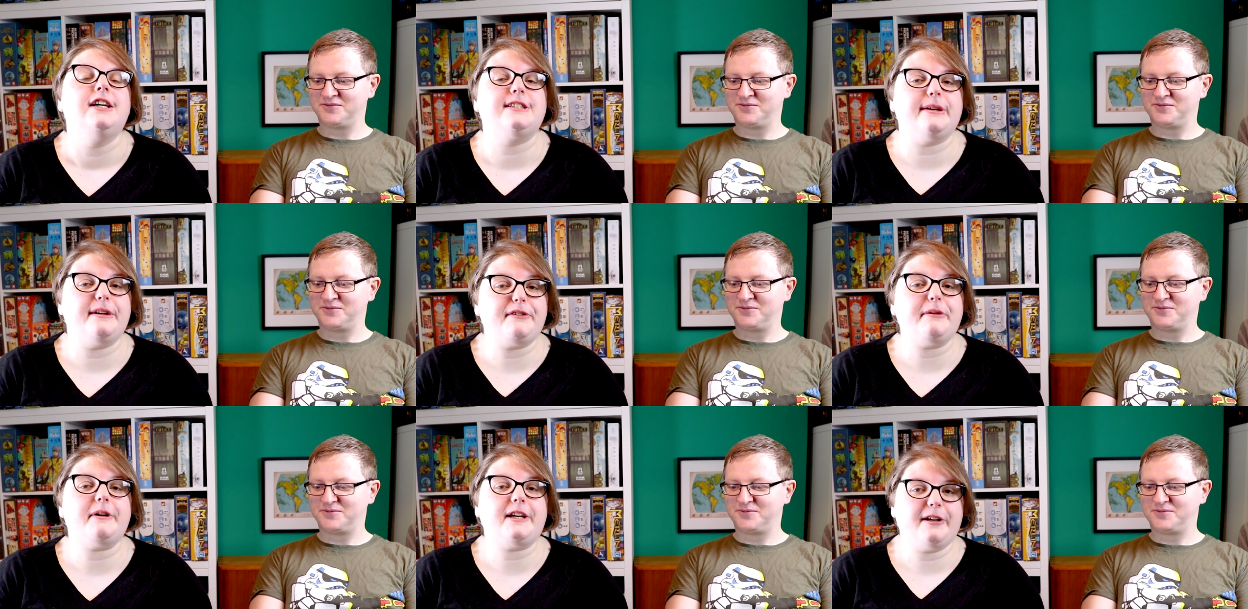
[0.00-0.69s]
Speaker 1: So
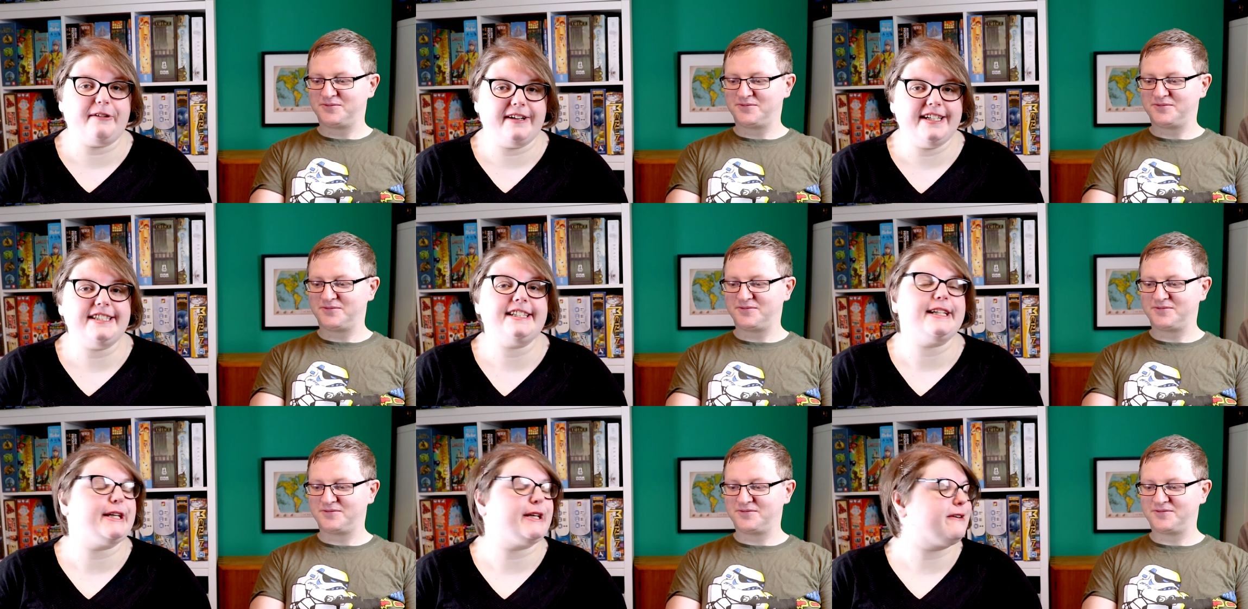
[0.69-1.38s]
if you're
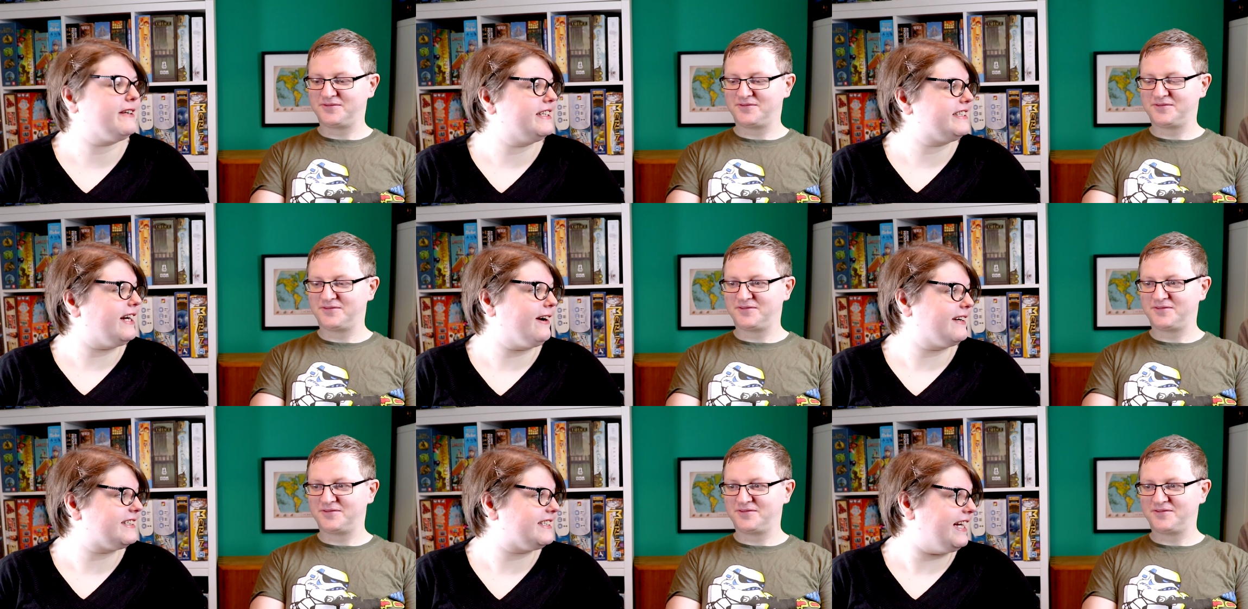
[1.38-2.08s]
curious, here is
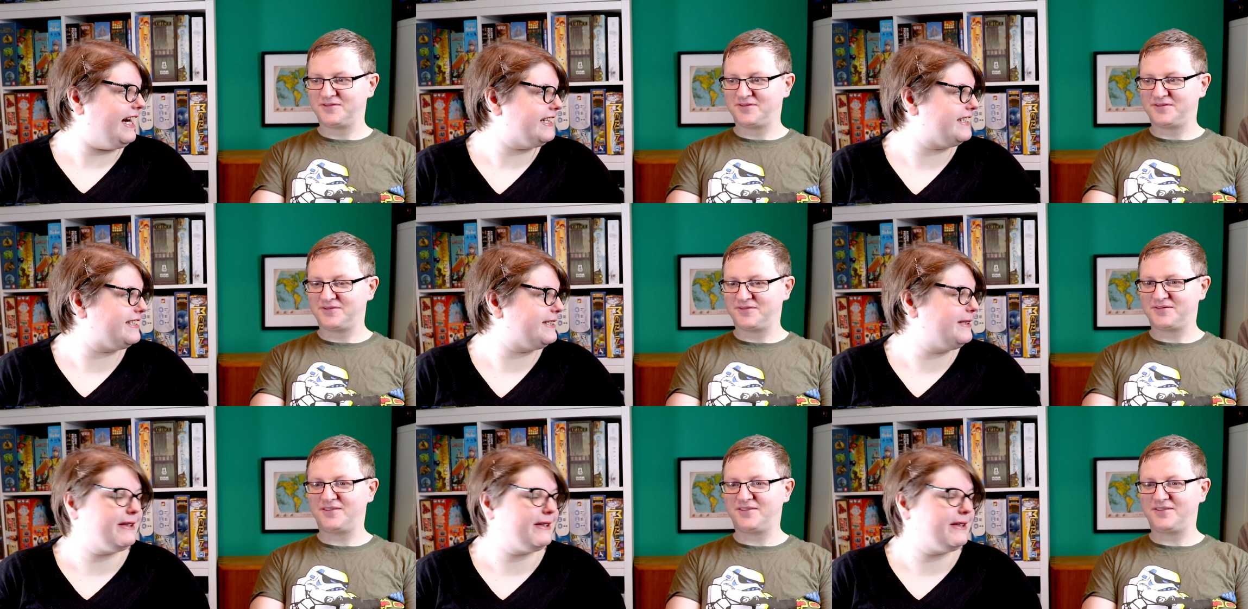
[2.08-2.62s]
our stats.